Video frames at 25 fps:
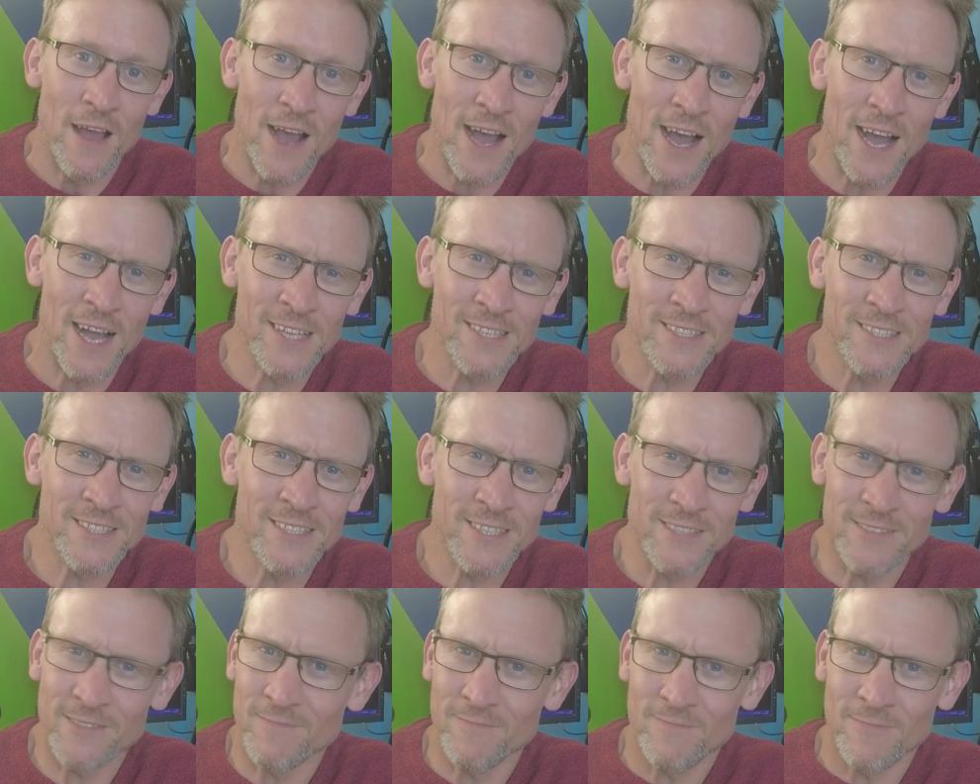And
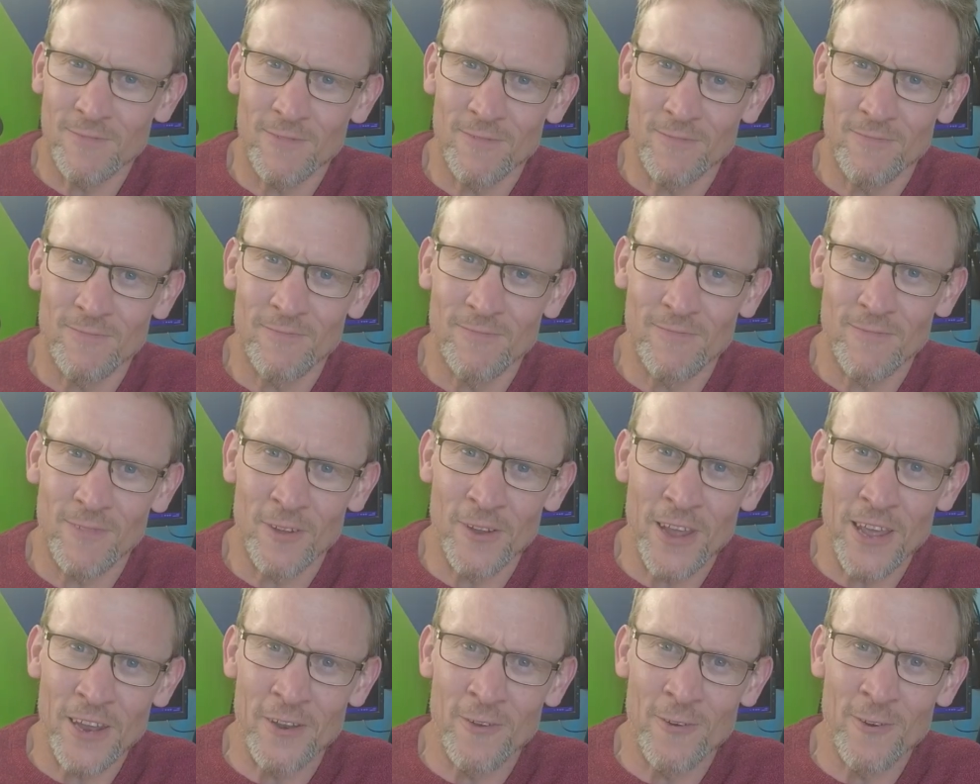
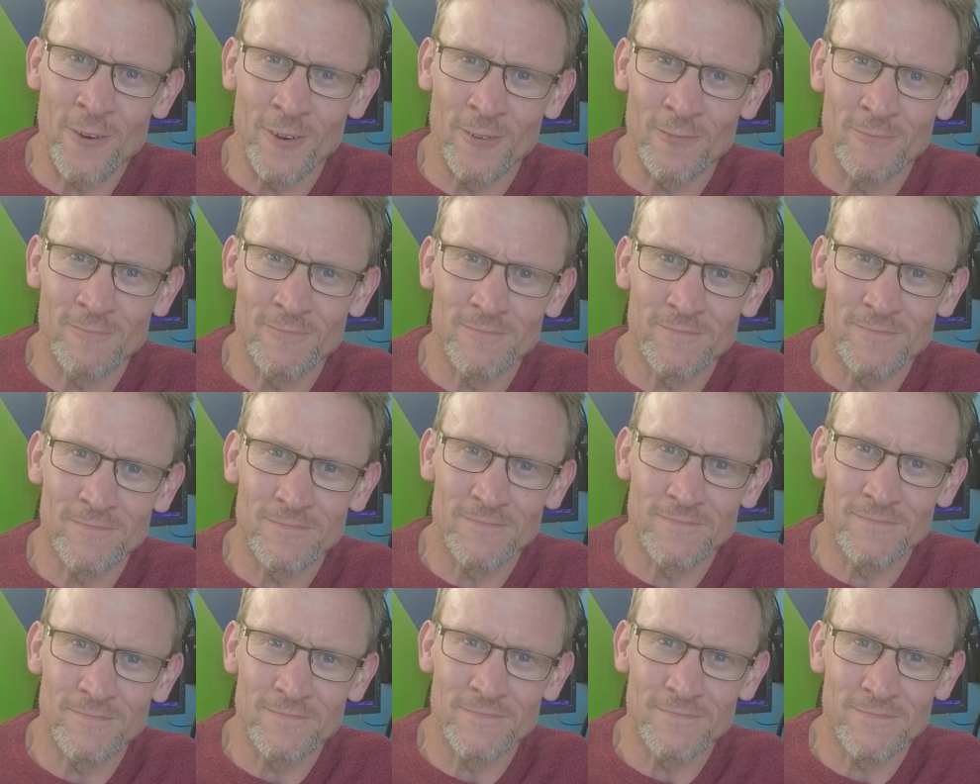on that note,
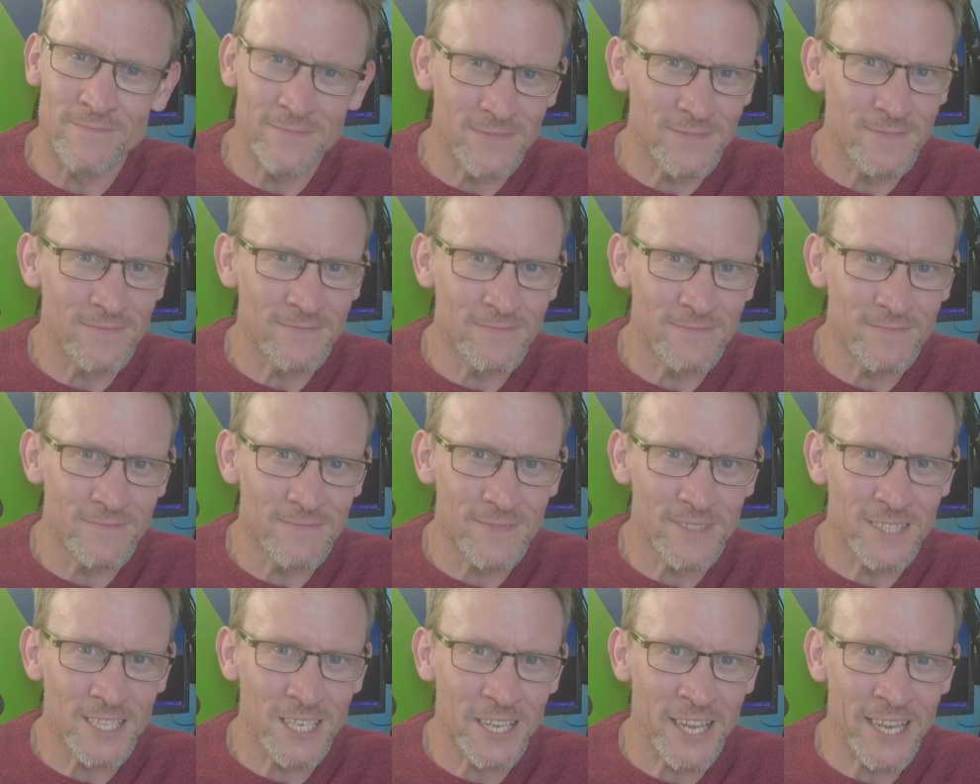
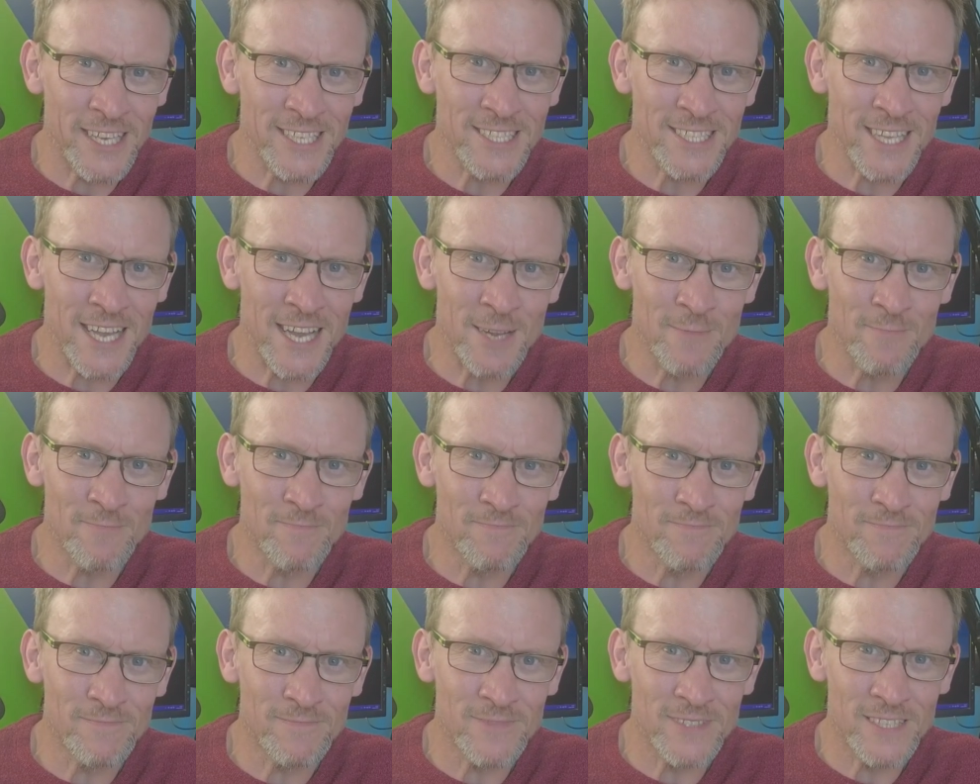till next time,
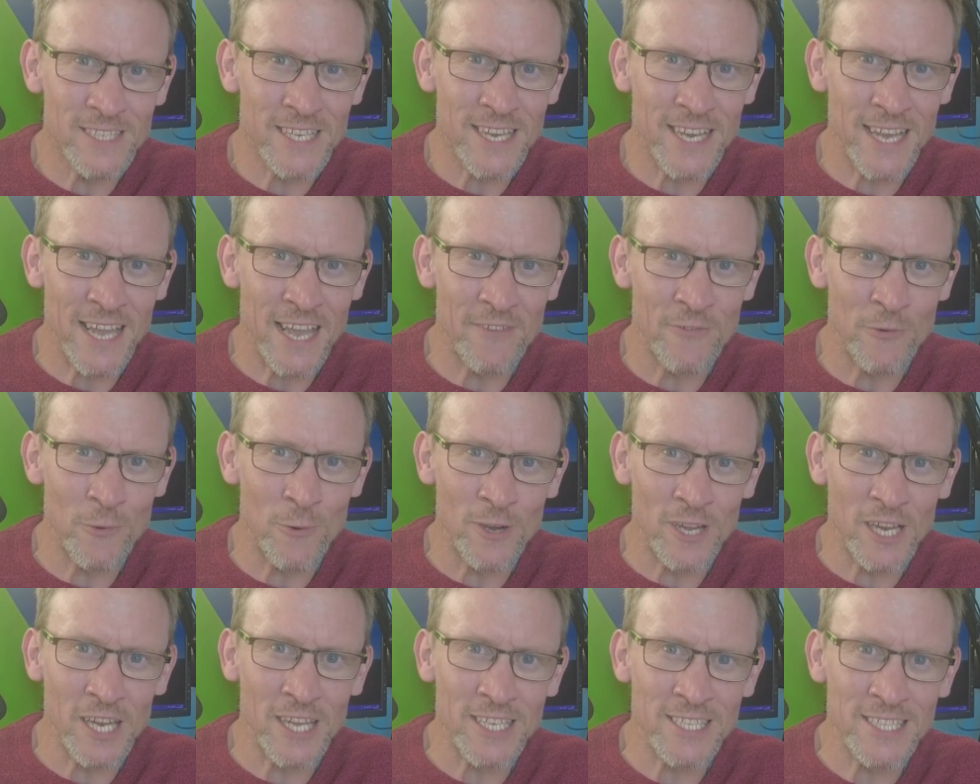take care,
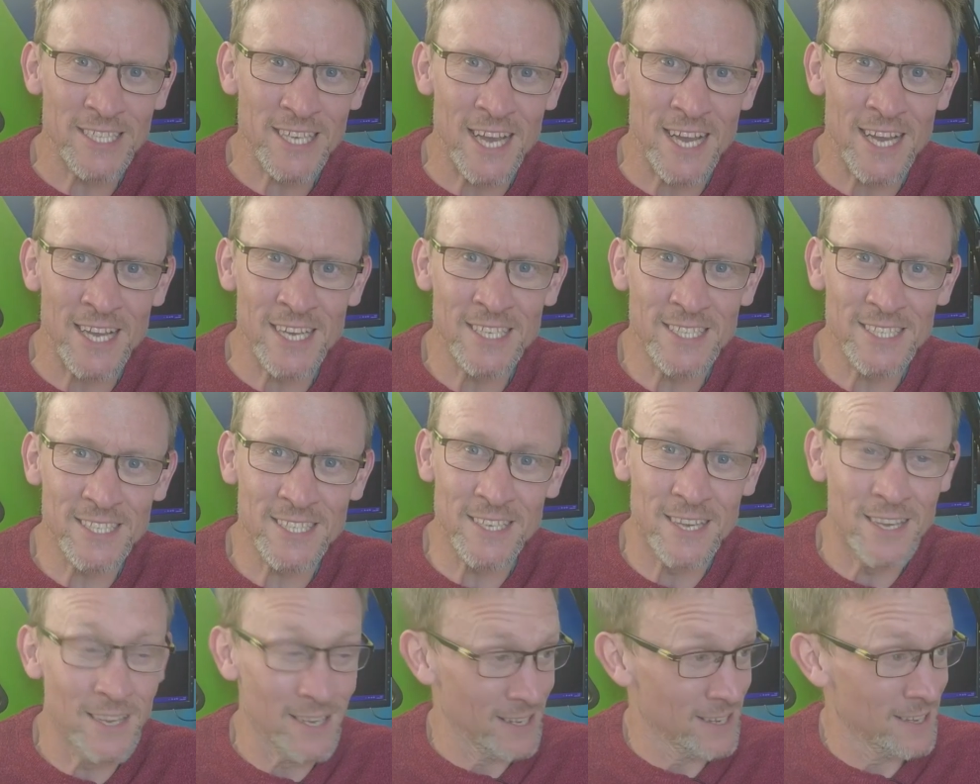everyone, clear
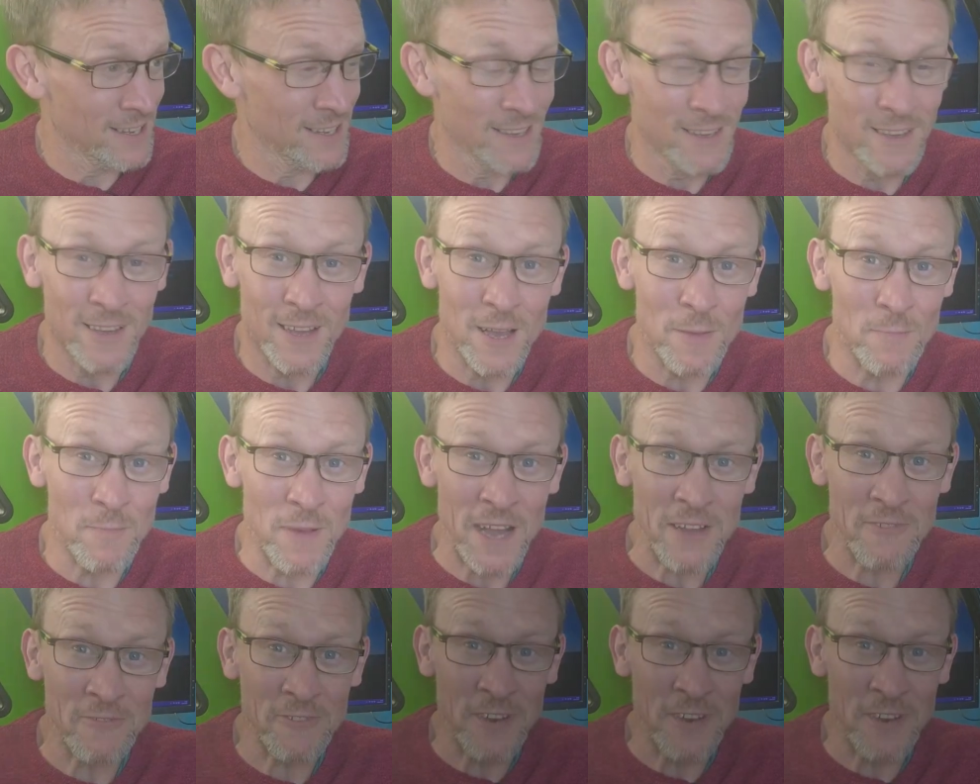skies, and bye